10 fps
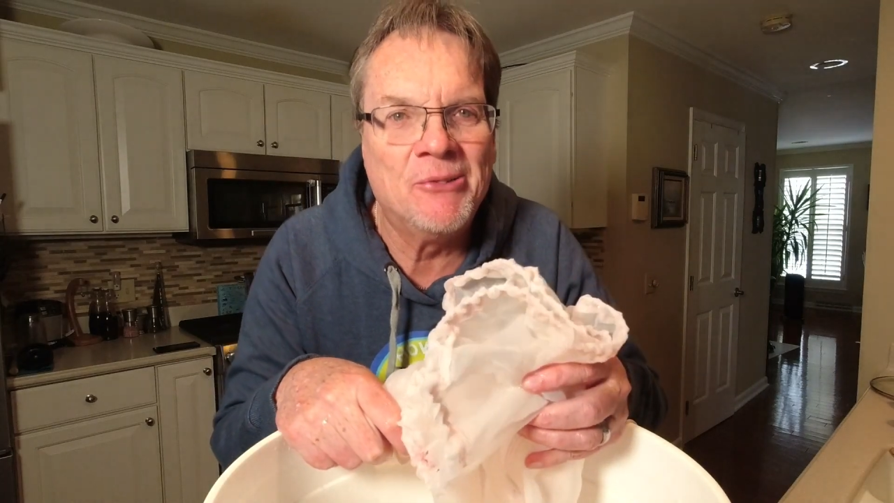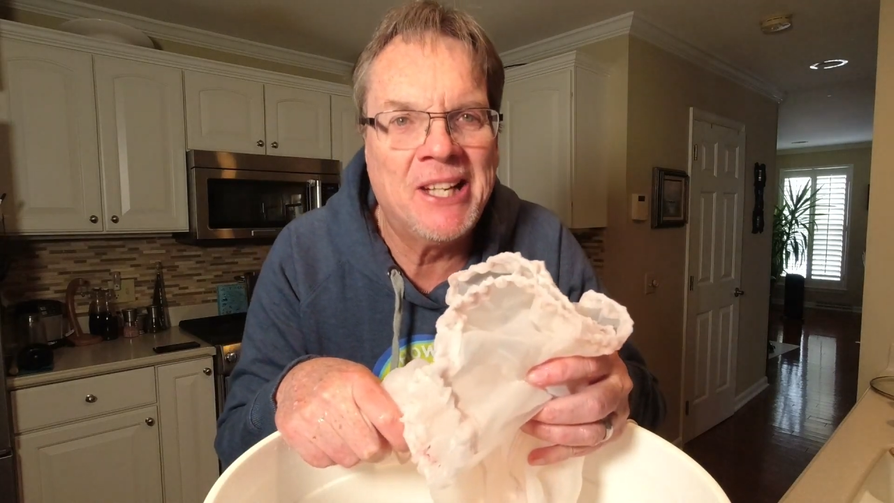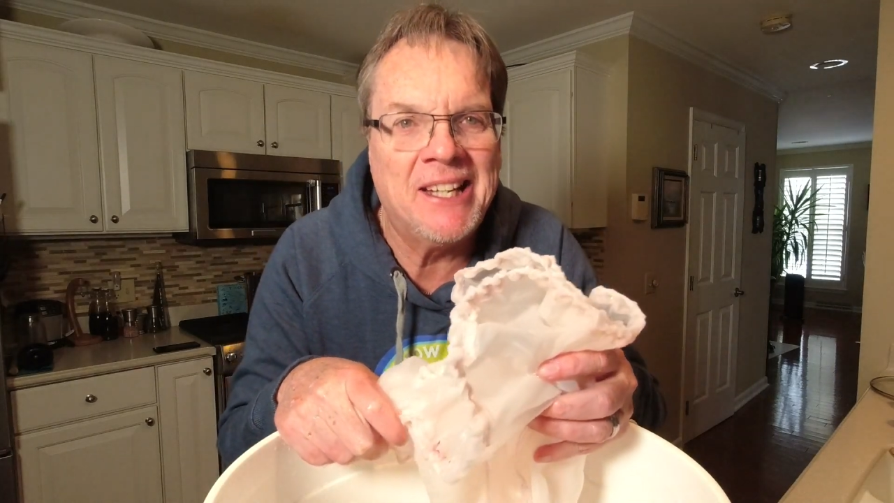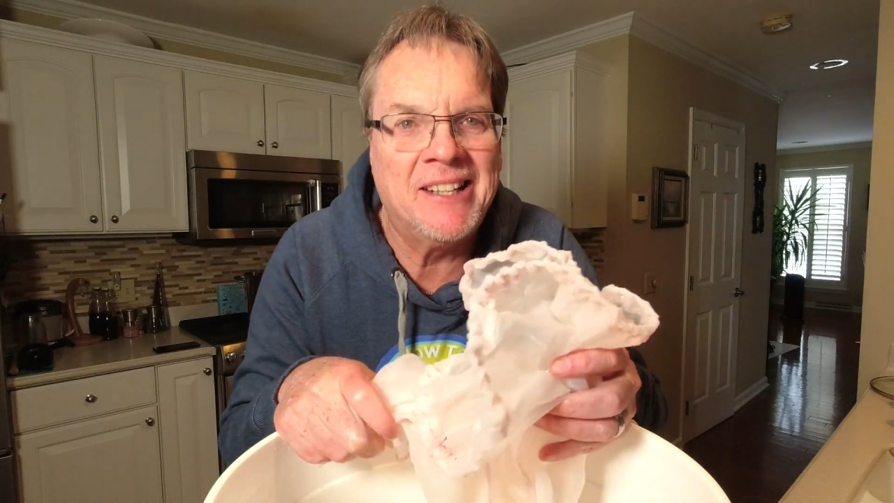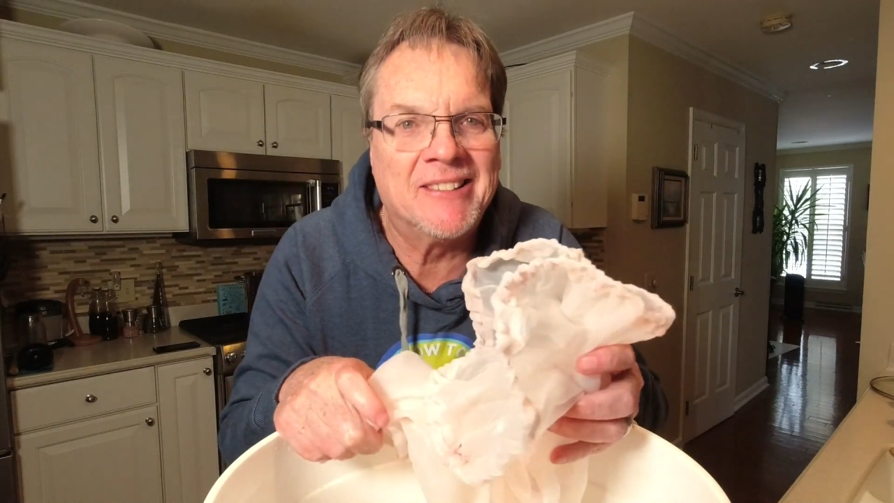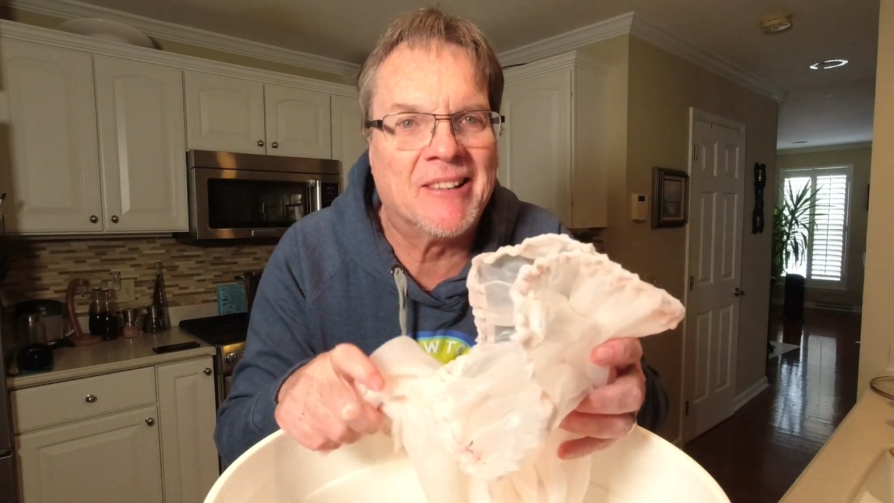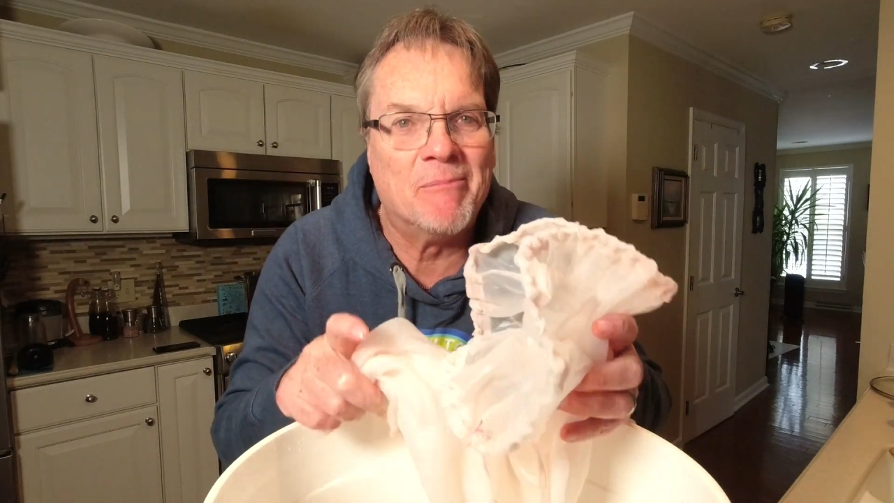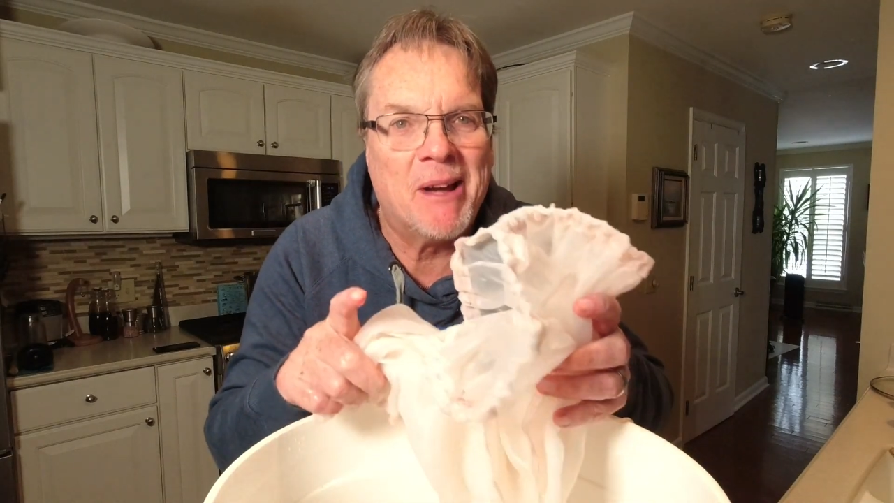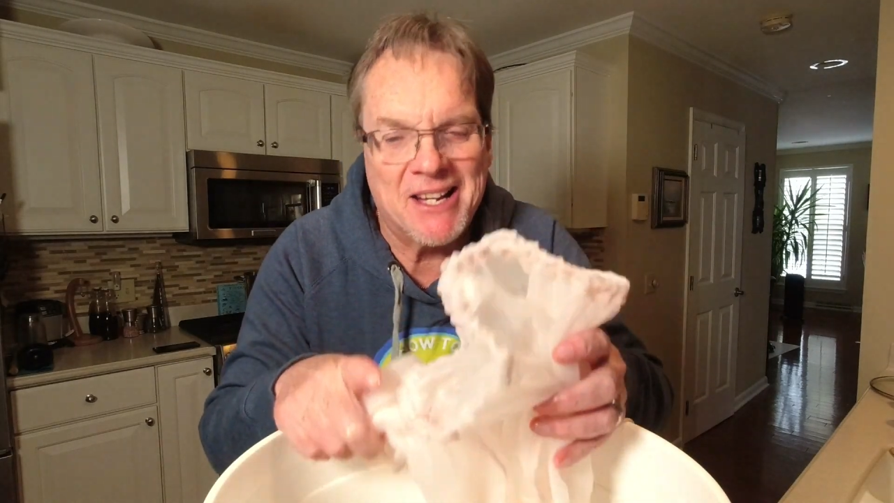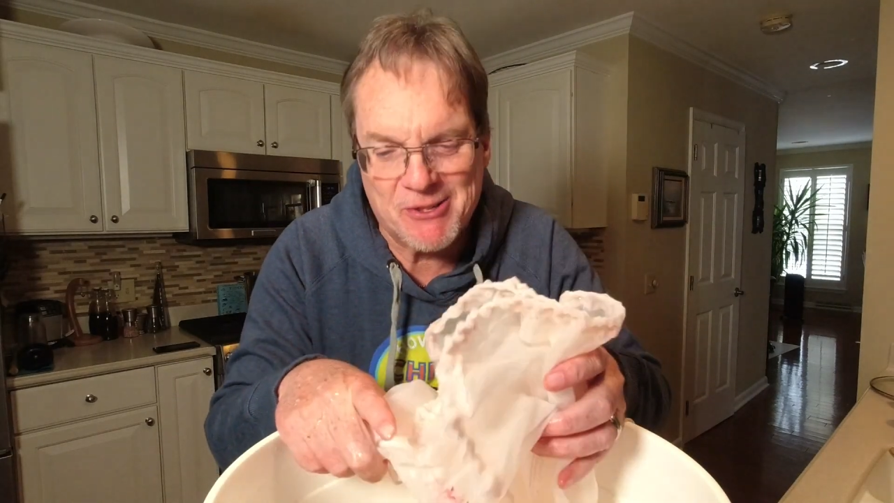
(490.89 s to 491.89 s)
need is a
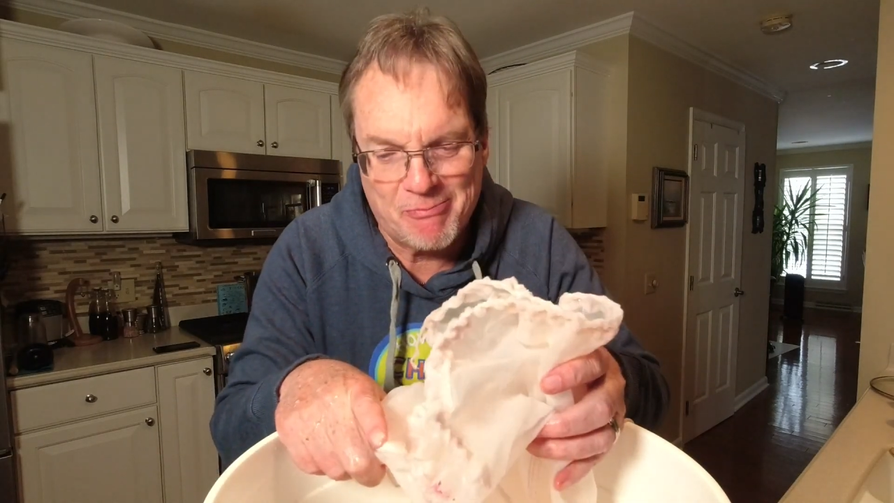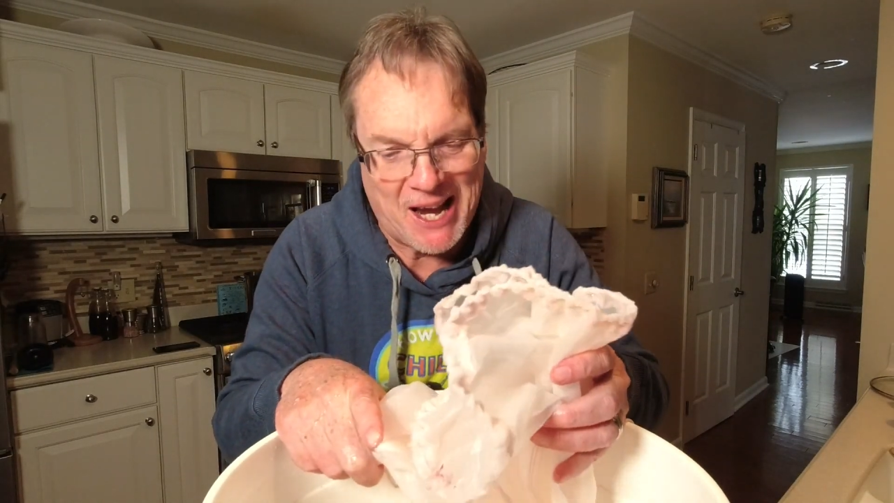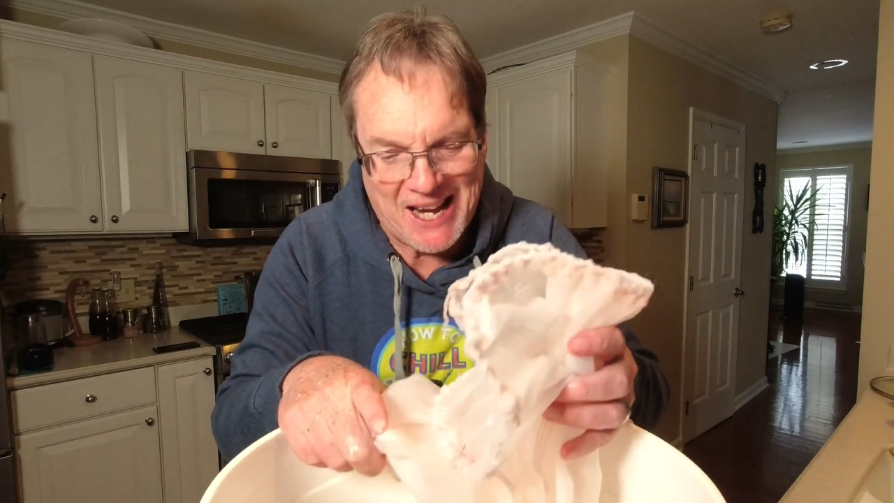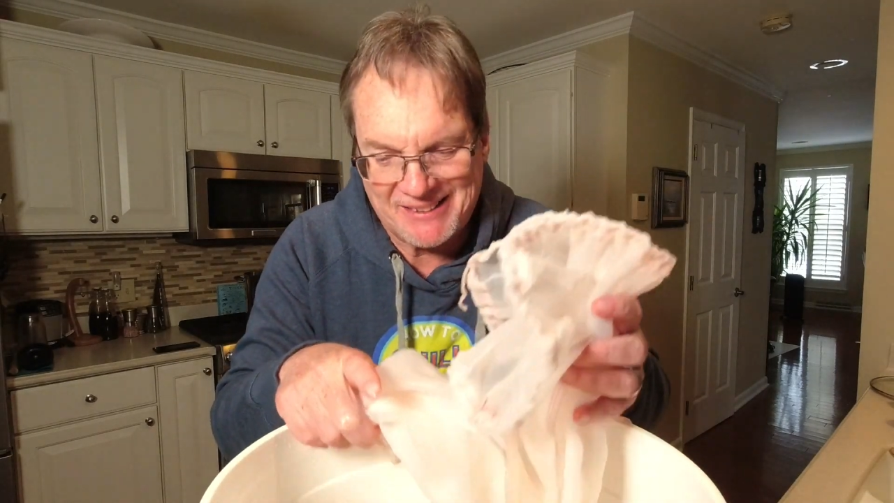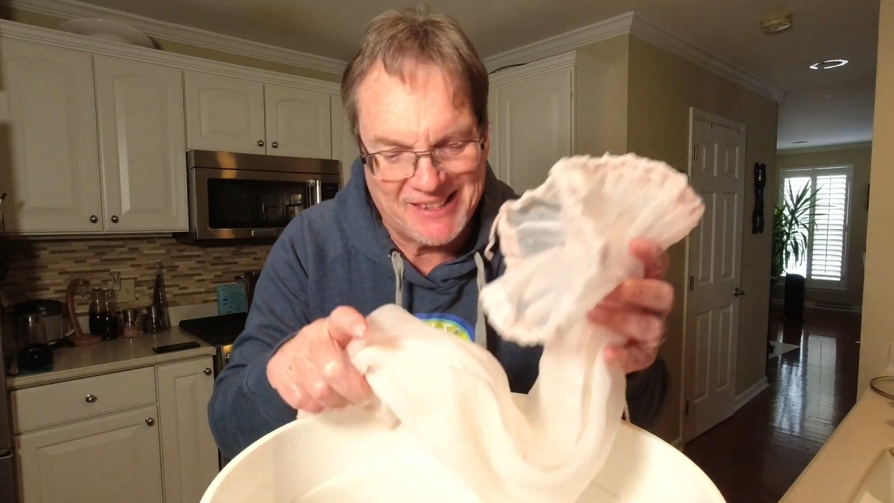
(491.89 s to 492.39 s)
mesh bag.